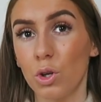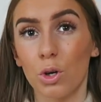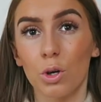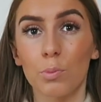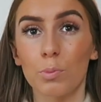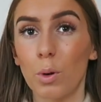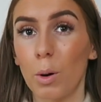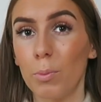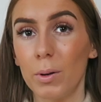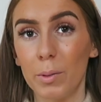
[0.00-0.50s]
you
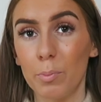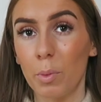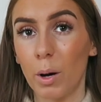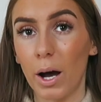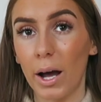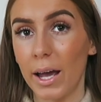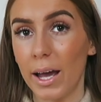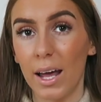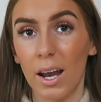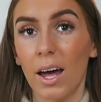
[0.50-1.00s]
could probably
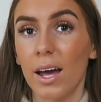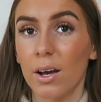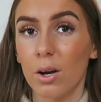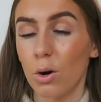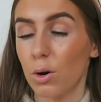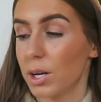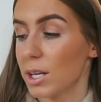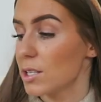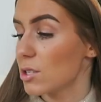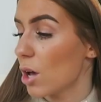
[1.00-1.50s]
buy it
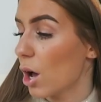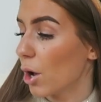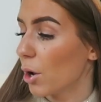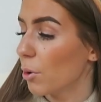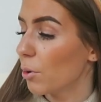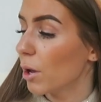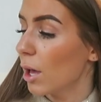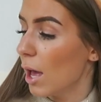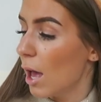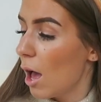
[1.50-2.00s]
like on its
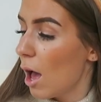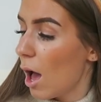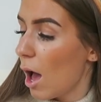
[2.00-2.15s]
own.